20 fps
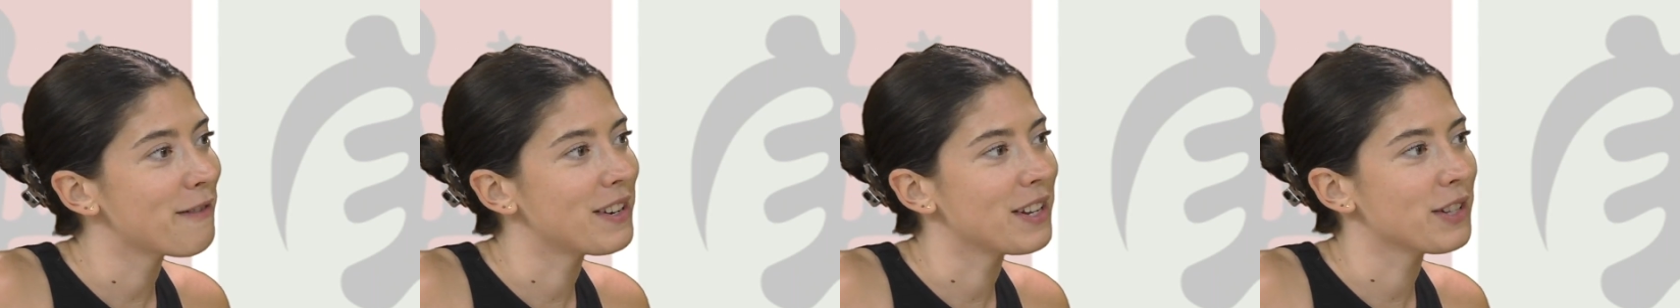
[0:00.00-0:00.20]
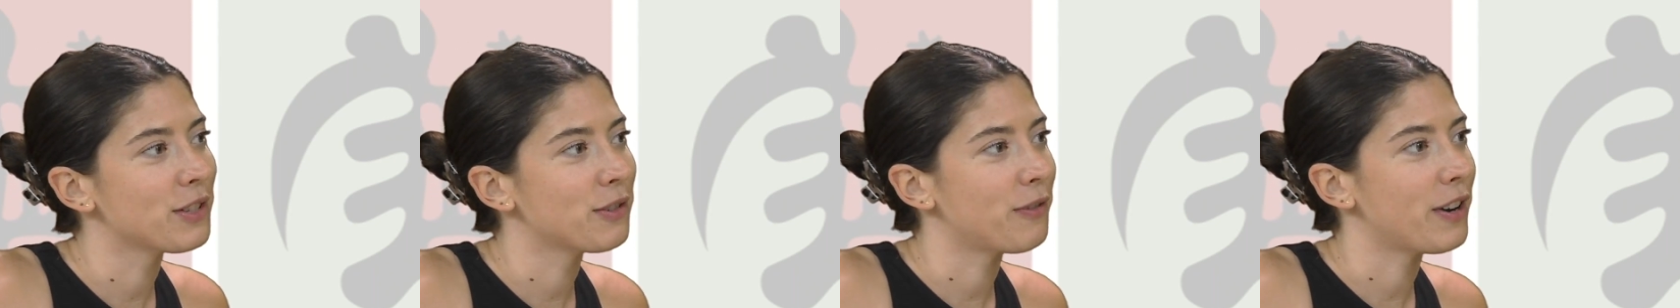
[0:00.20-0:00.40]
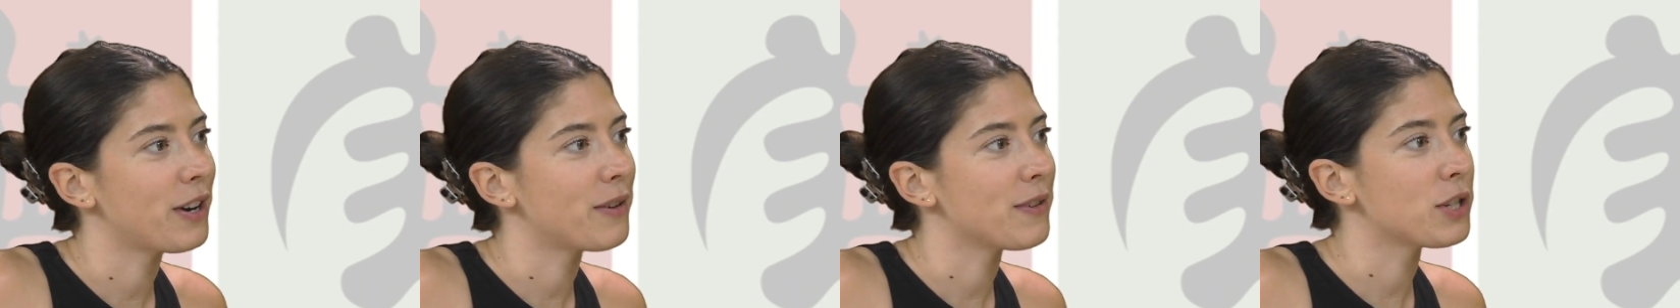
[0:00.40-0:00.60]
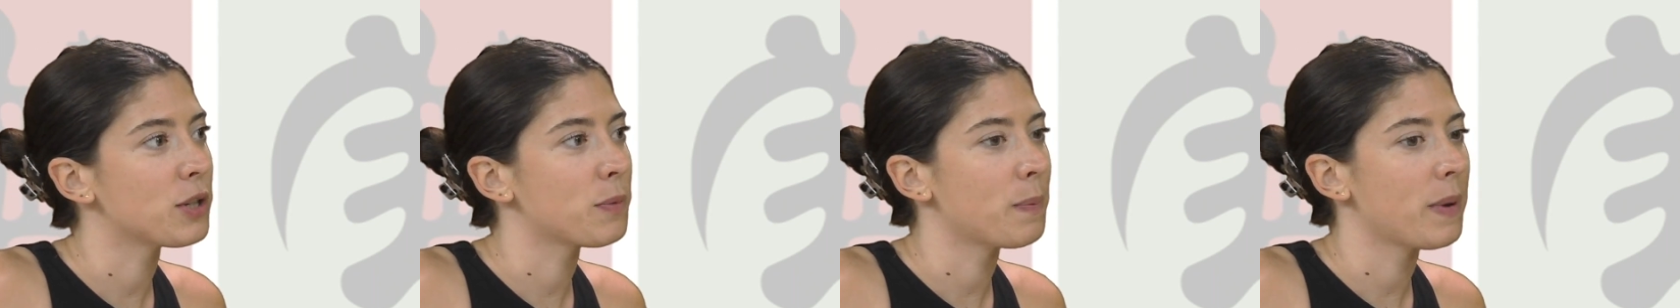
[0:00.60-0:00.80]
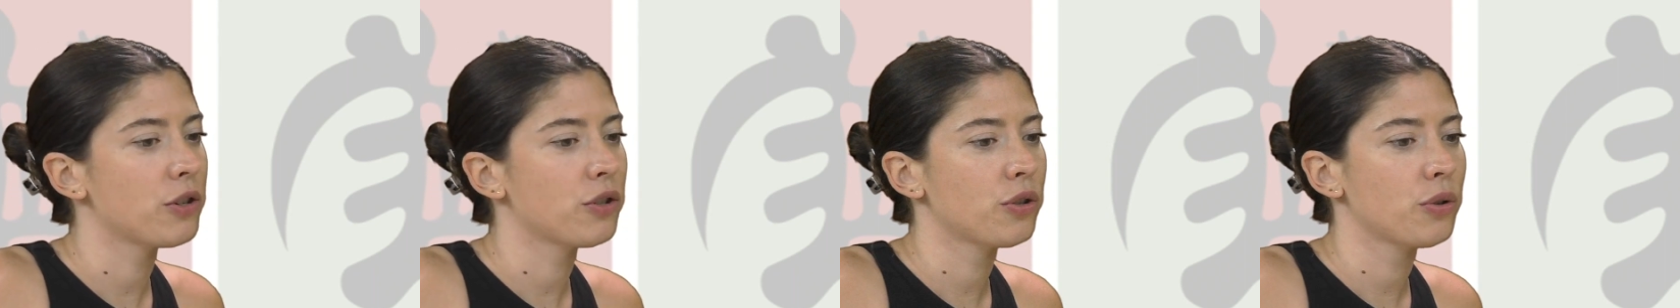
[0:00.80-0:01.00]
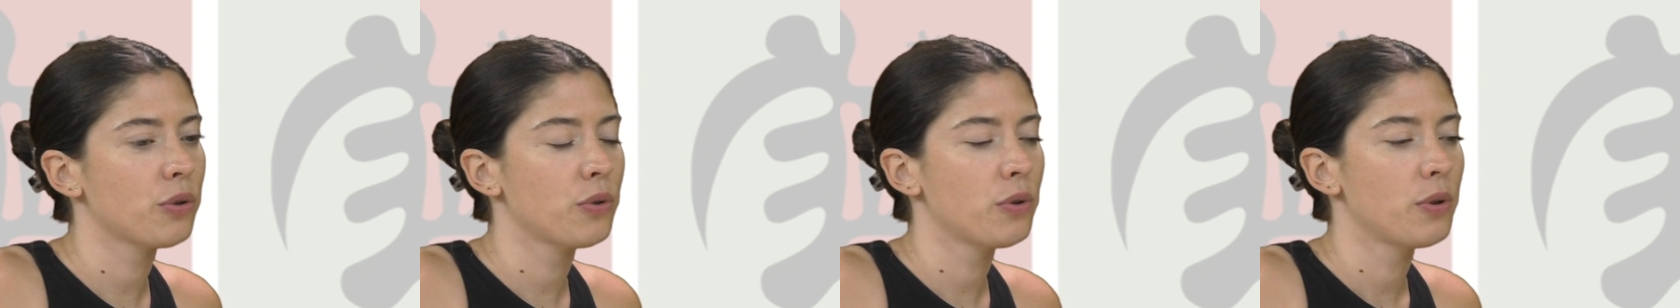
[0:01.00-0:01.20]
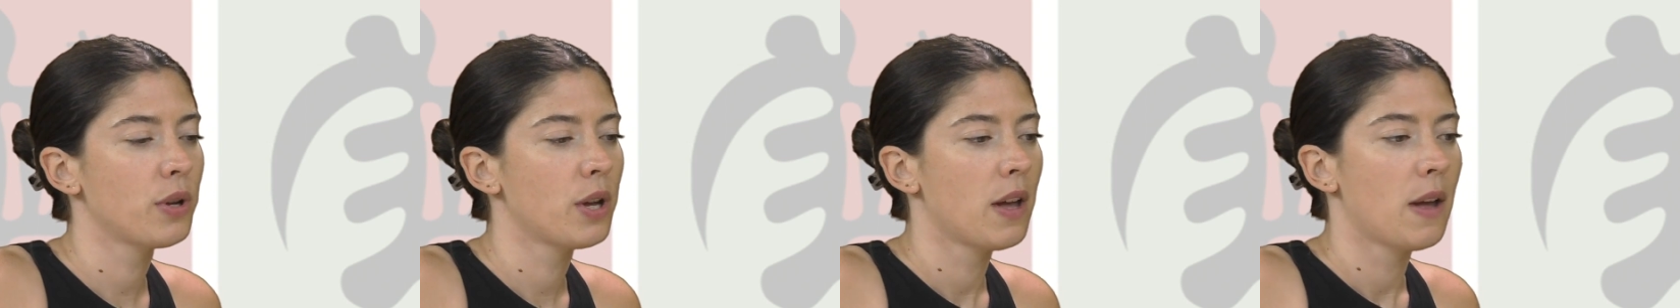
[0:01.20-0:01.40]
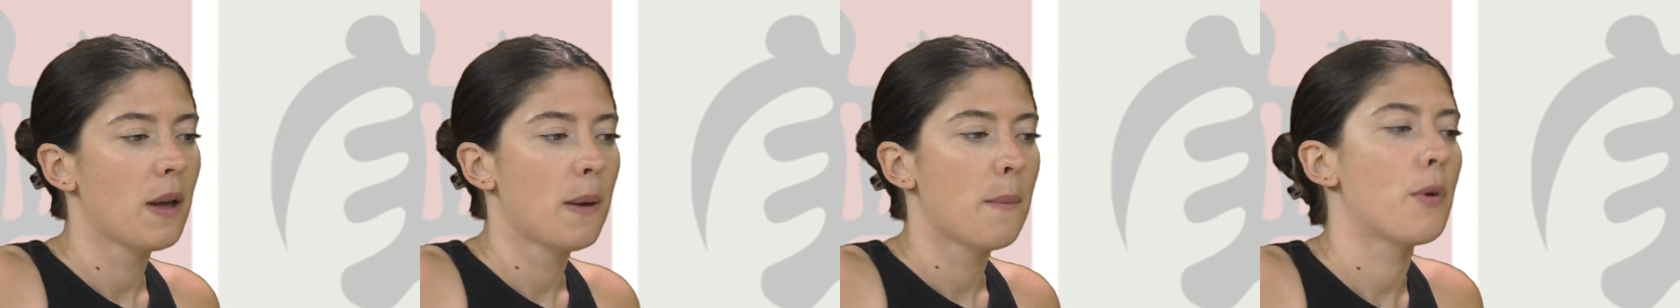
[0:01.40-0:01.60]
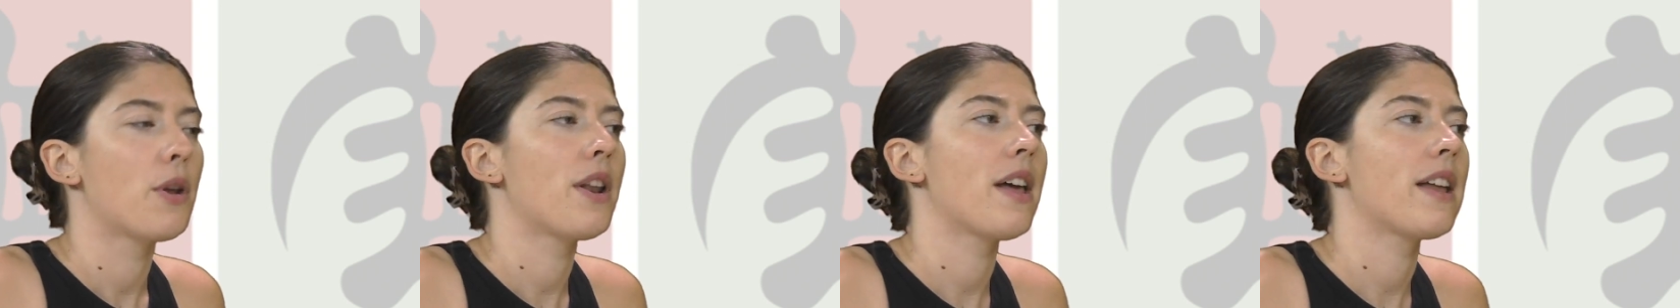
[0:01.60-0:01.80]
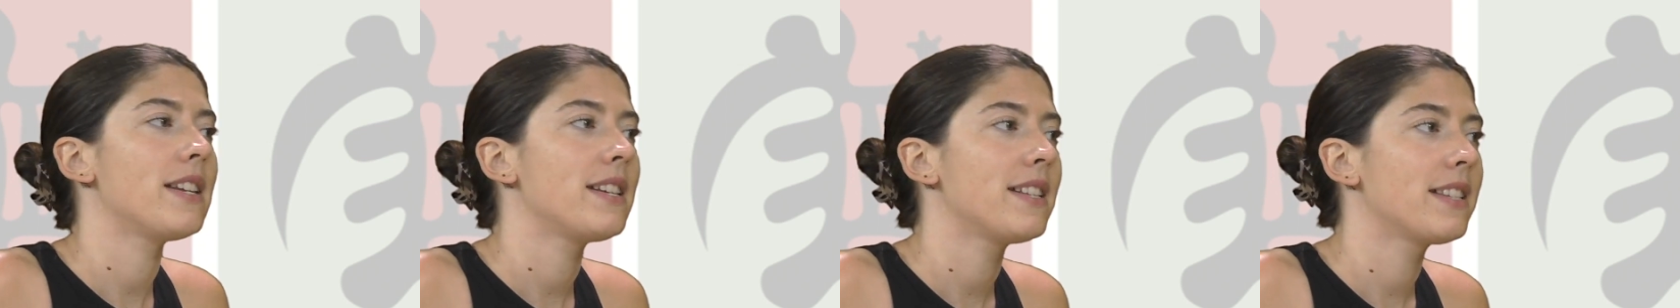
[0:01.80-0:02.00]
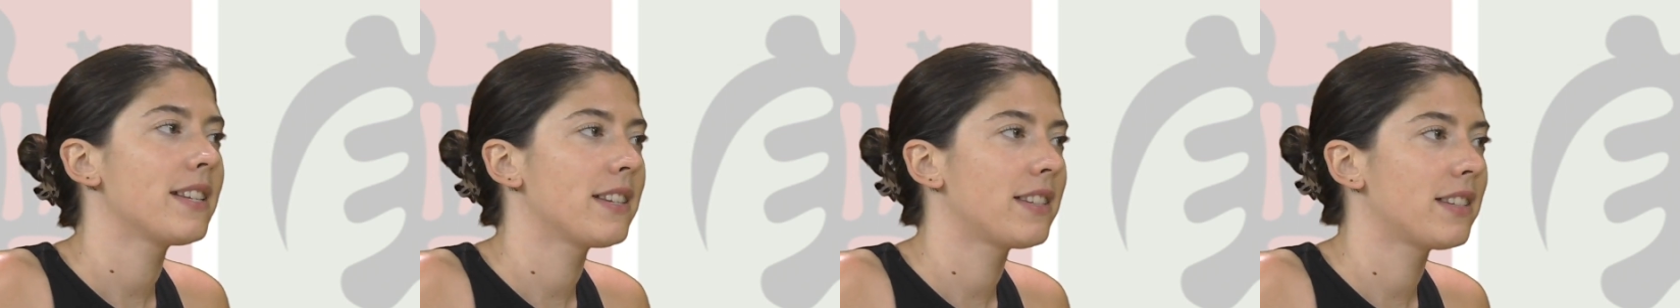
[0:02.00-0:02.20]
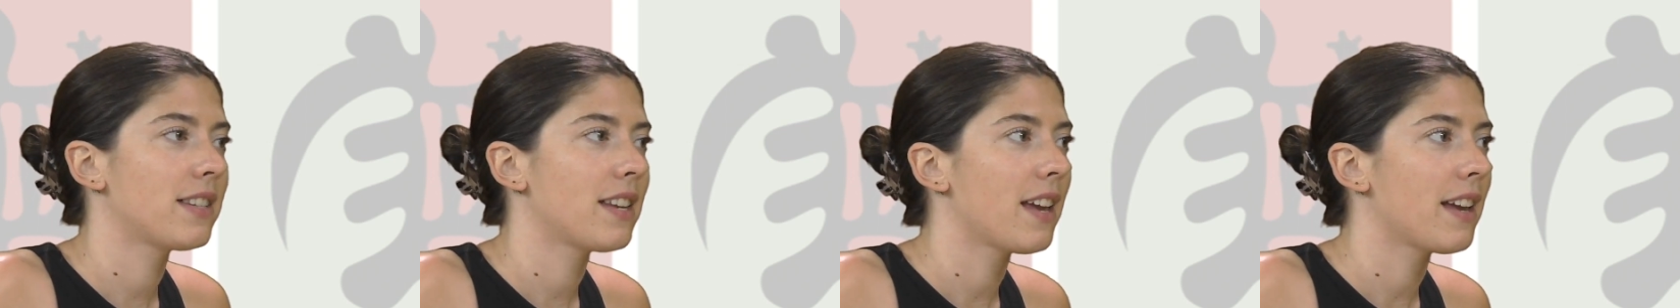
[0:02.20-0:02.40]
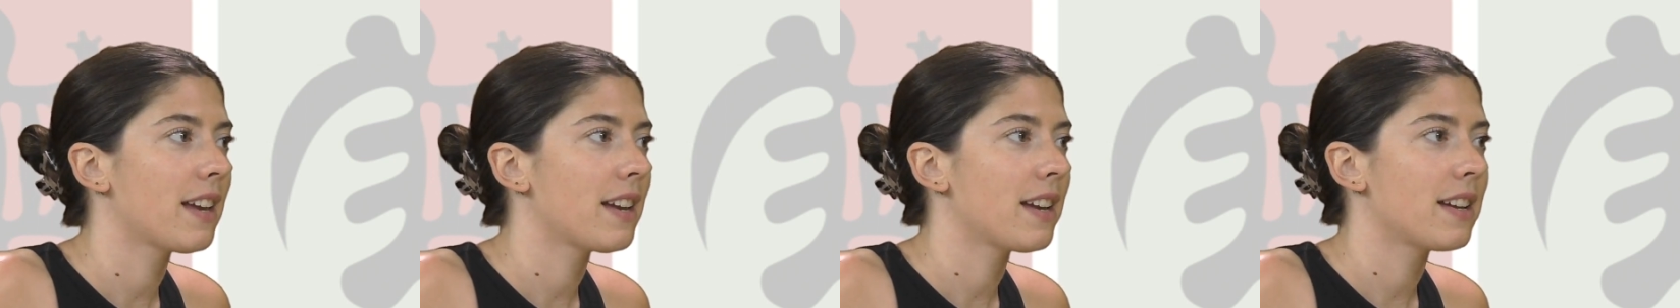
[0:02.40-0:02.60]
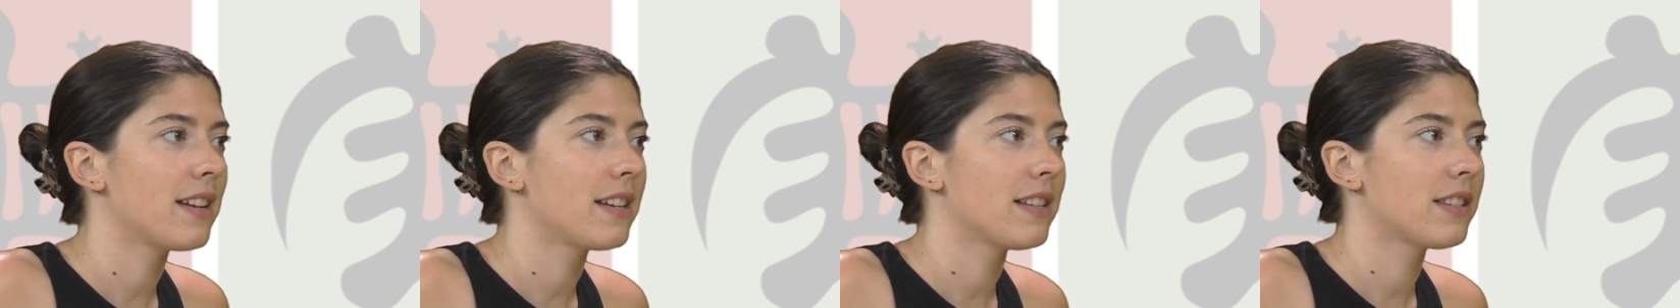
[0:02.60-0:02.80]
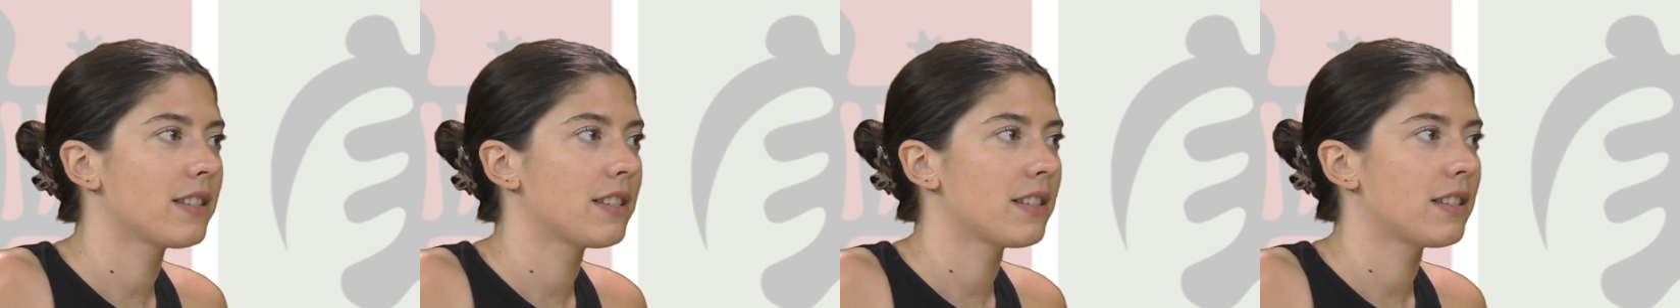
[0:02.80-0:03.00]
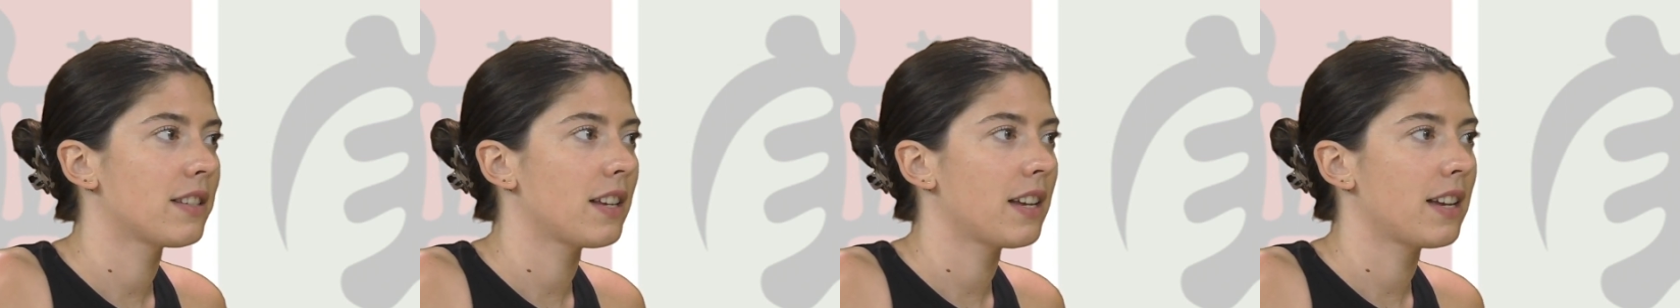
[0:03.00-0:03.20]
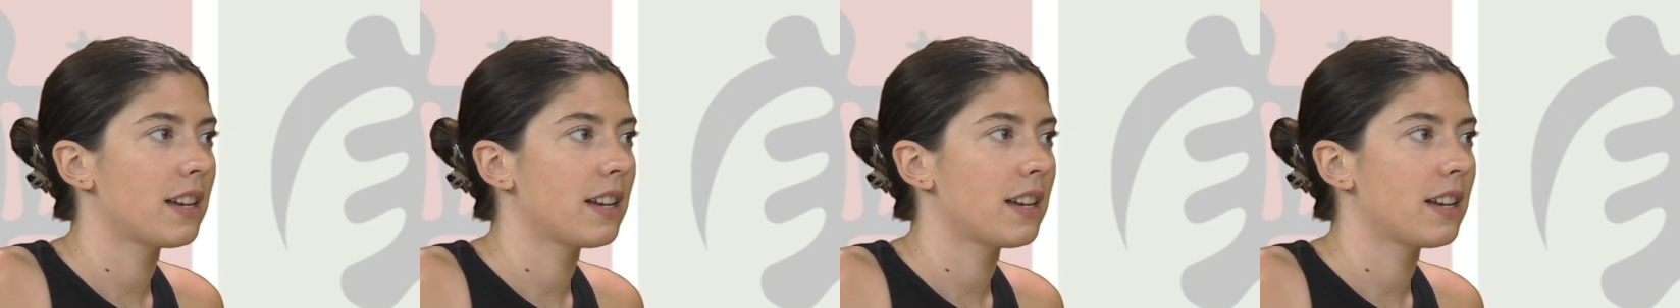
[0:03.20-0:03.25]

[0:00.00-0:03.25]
and it's very special, but I need to say it's